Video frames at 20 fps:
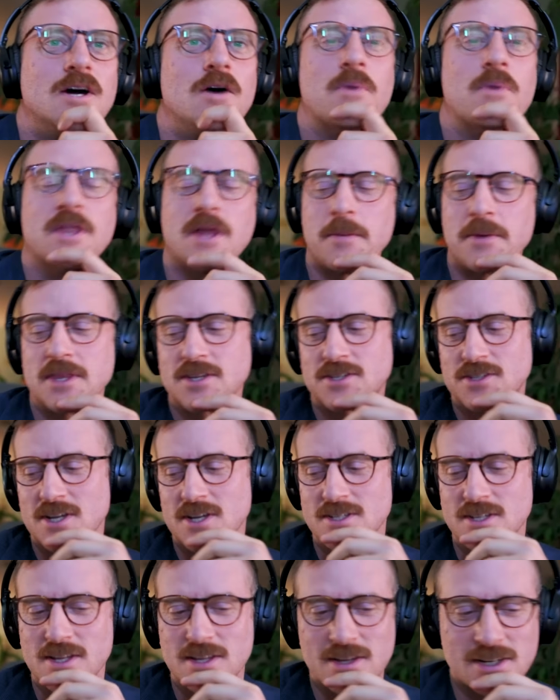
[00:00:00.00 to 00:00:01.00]
But I mean, this
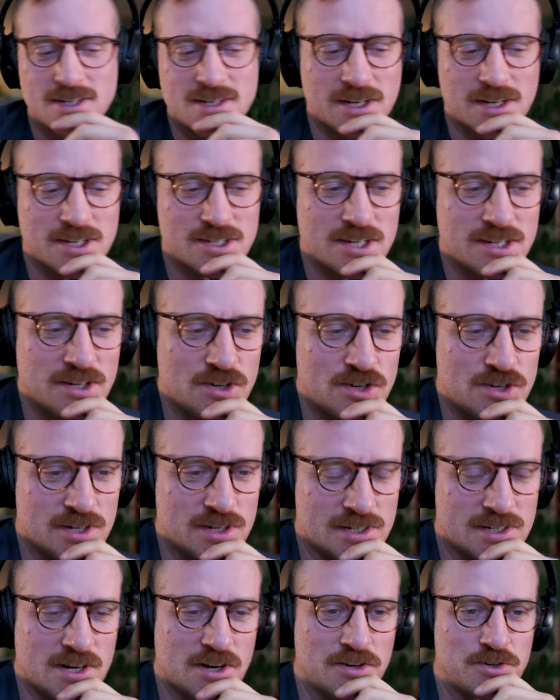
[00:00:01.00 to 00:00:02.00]
does, I think, take us into
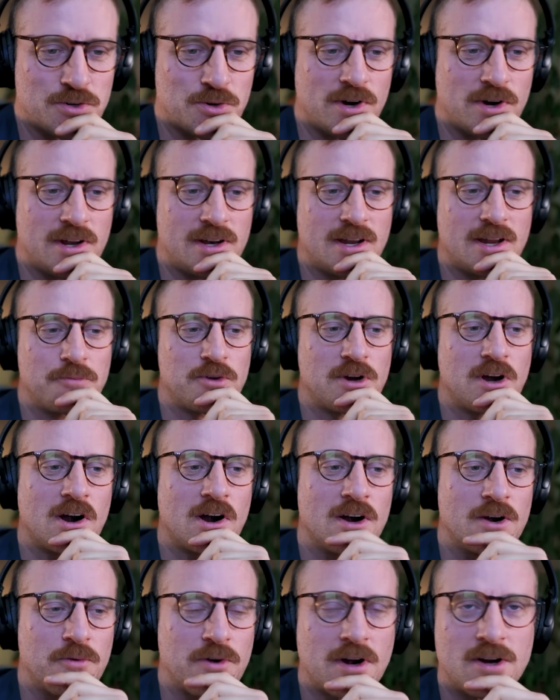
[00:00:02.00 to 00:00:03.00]
interesting territory, and we
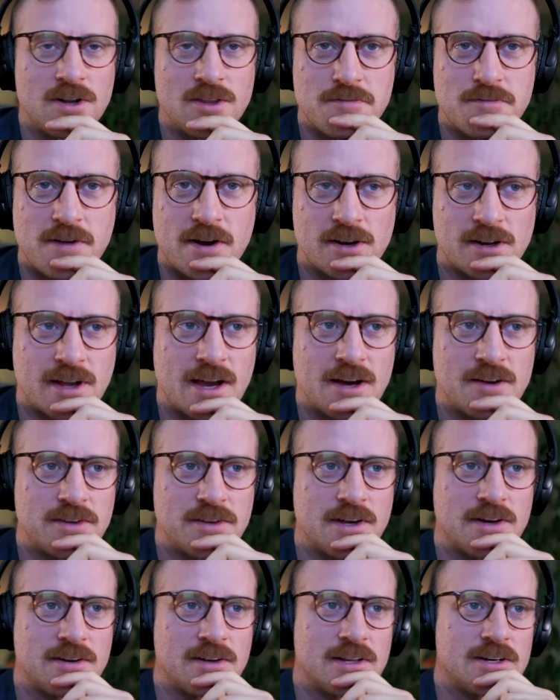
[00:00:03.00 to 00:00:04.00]
are on the final
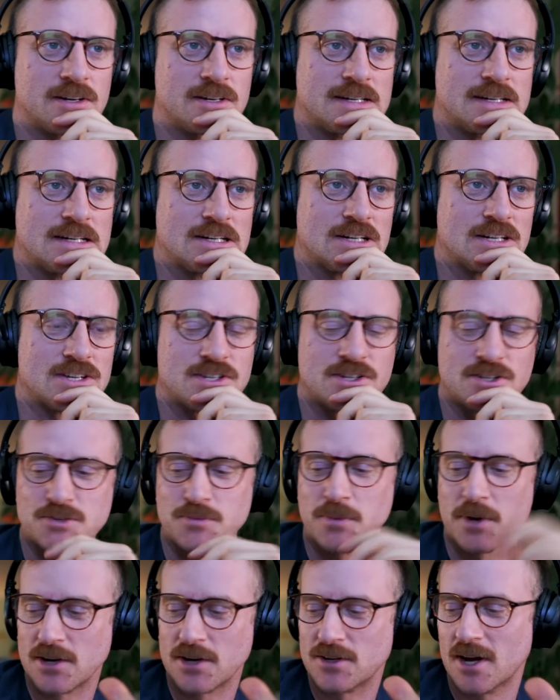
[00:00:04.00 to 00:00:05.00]
countdown, dear listeners.
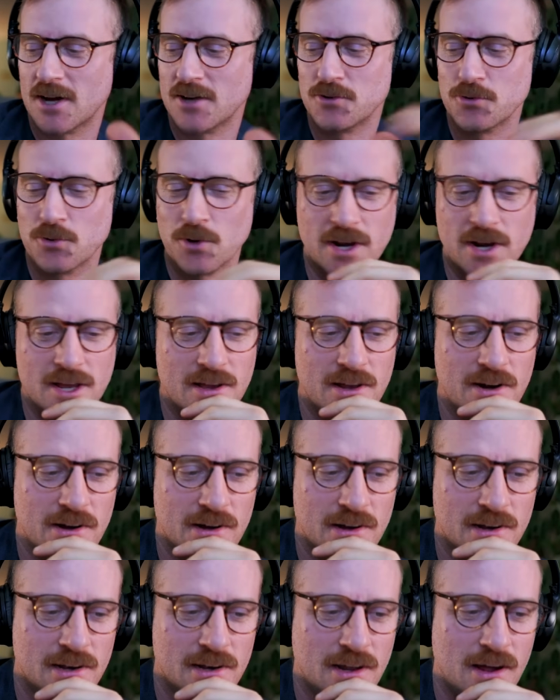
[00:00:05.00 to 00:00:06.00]
But I do want to hit
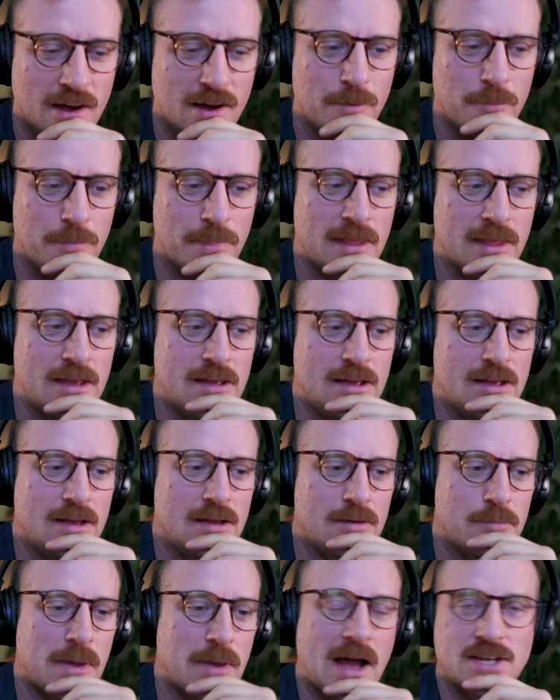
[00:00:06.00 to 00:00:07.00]
on
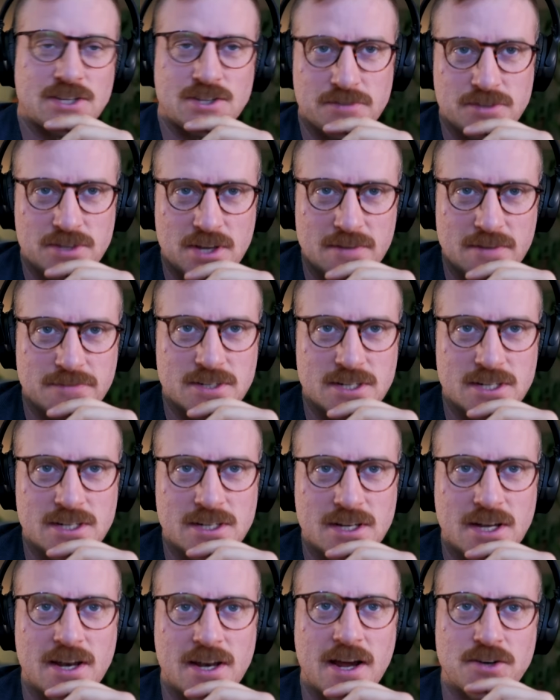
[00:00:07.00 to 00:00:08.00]
passive
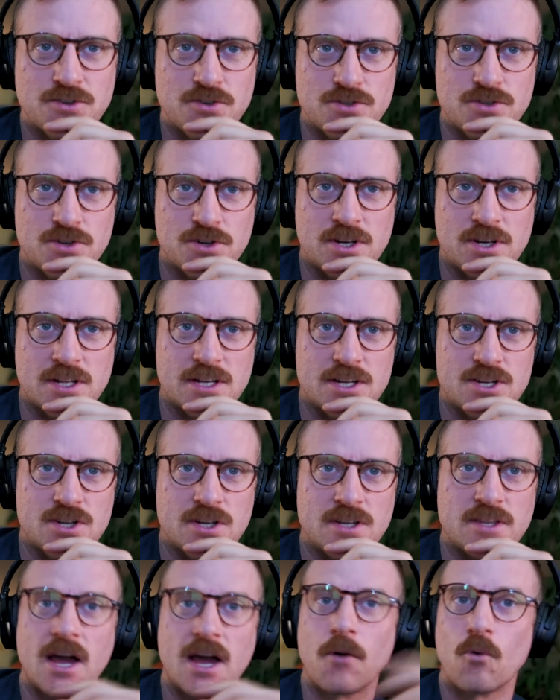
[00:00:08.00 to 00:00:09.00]
safety and natural
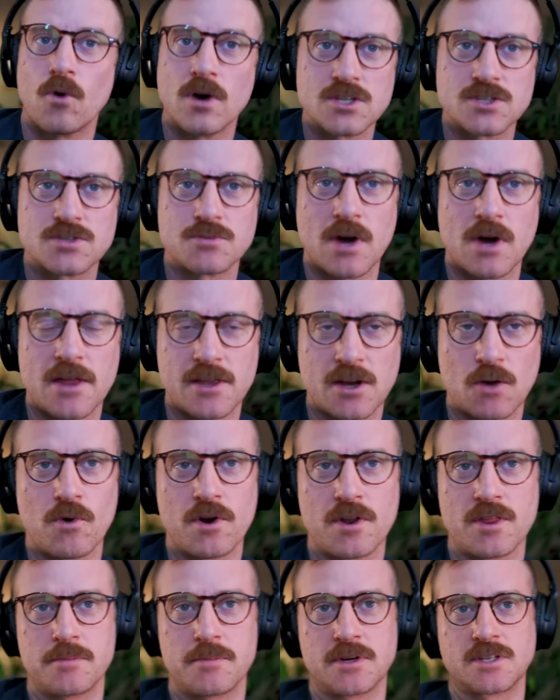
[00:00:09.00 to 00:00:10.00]
circulation. That was, I think,
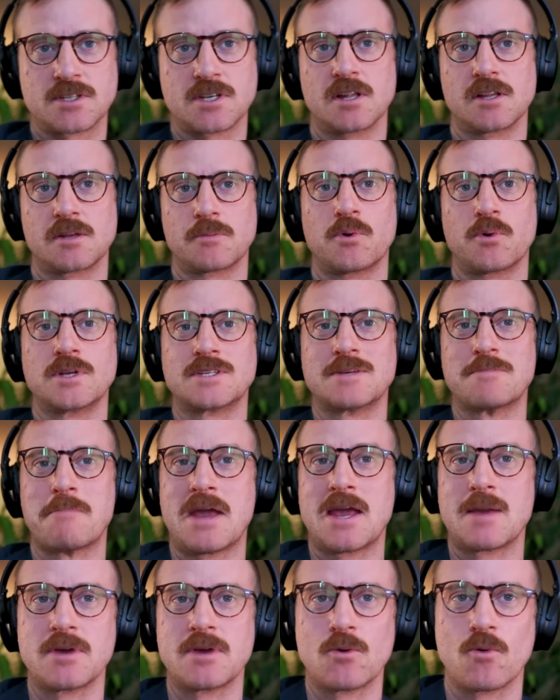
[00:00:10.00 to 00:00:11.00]
one of the big selling points, and
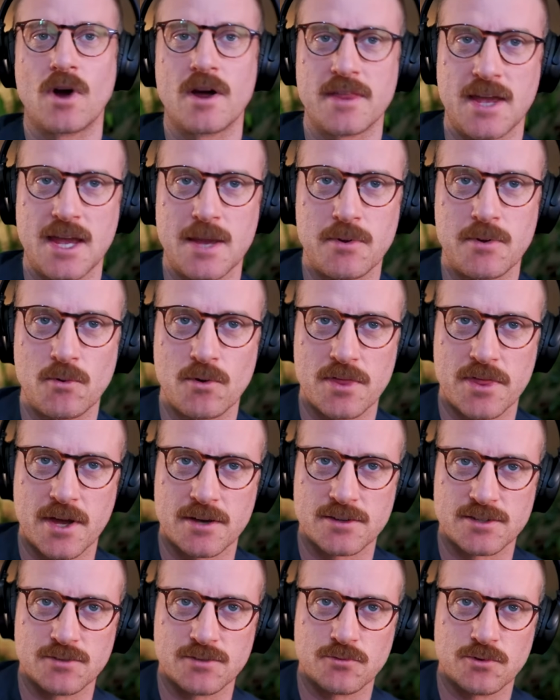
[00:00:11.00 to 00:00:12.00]
maybe why the
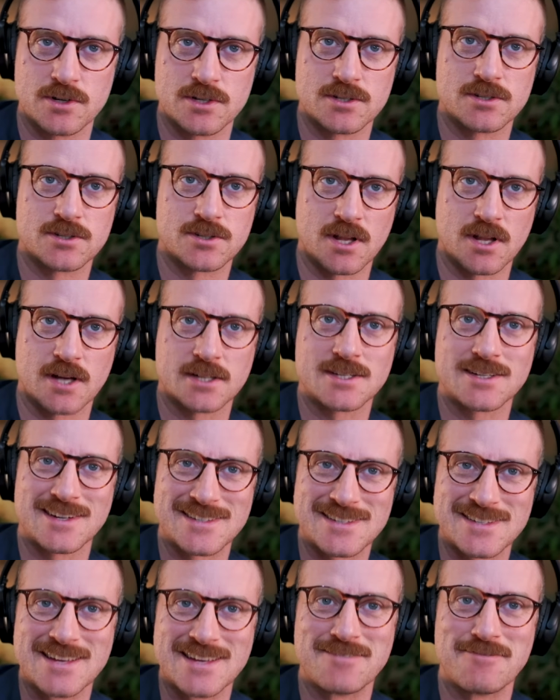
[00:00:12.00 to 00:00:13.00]
AP-1000 was selected.
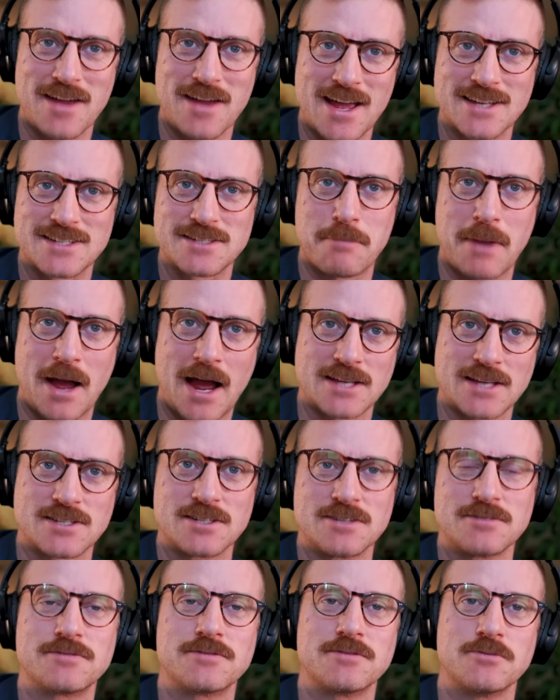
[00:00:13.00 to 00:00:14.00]
It's the Advanced
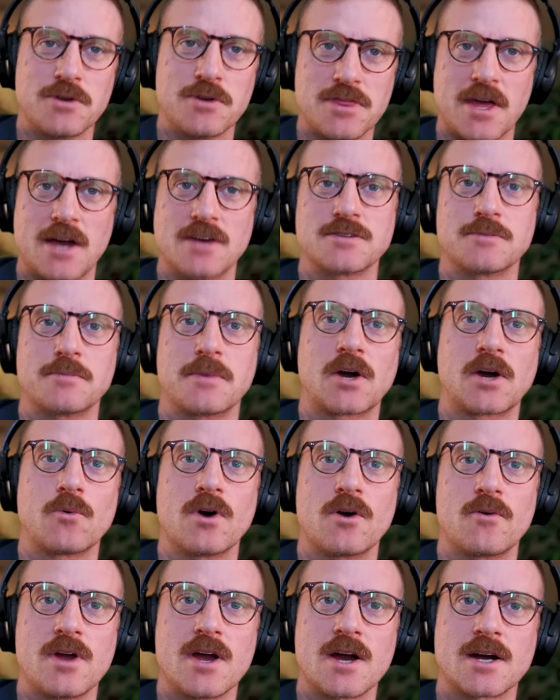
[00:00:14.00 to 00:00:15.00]
Passive 1,000
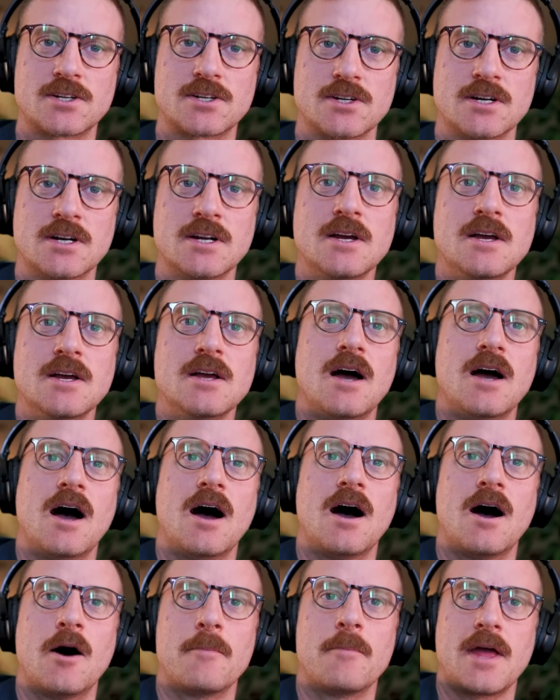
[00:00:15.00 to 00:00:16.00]
megawatt reactor,
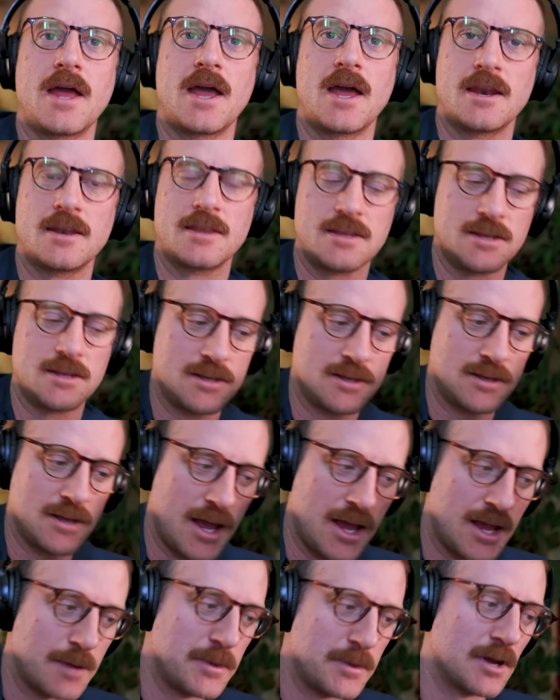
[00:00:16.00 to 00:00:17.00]
and the
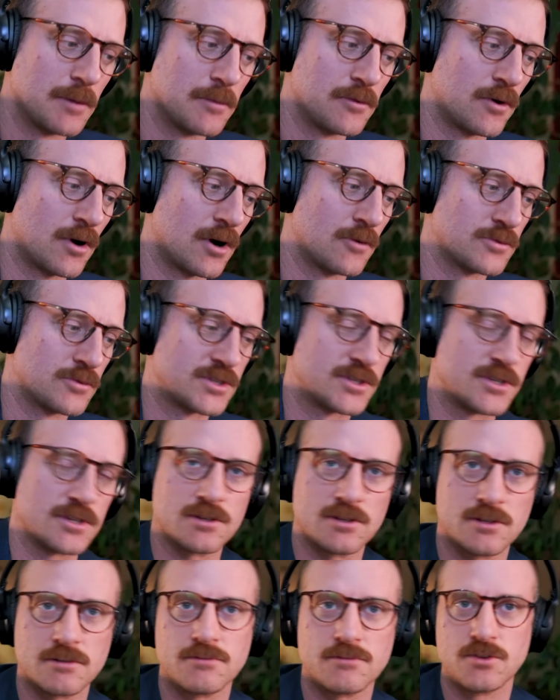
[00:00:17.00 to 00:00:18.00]
ABWR was
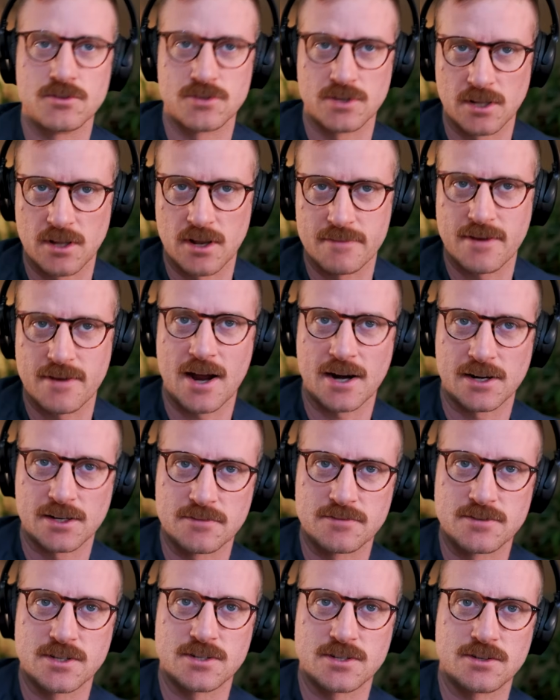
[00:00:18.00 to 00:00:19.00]
still using a lot of
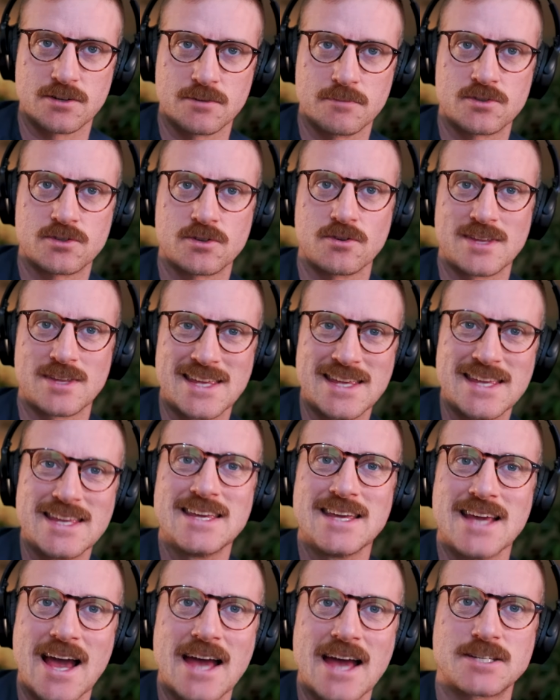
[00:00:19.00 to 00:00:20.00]
active systems. So the
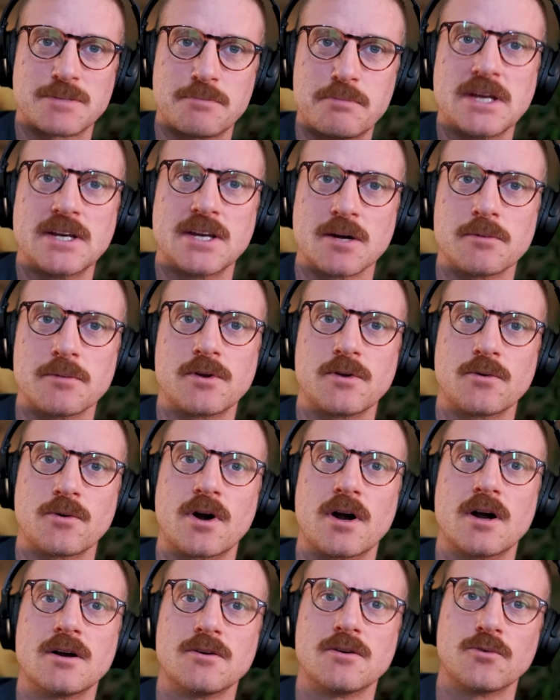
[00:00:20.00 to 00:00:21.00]

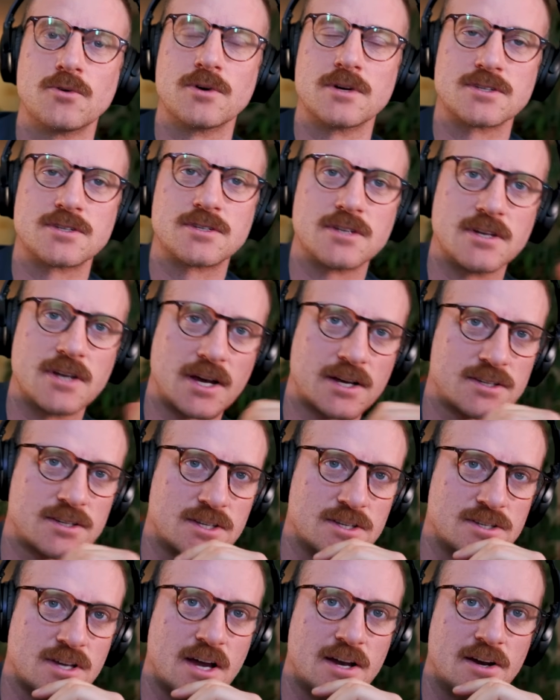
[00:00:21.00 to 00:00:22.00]
ESBWR was the next
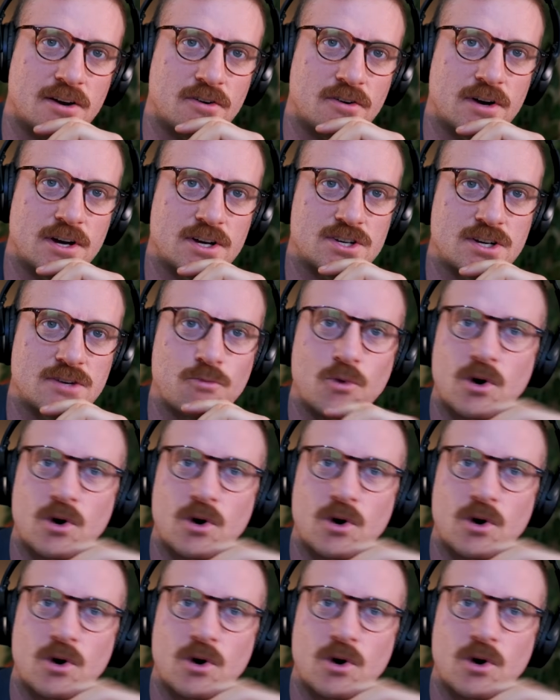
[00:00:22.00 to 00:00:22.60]
design iteration.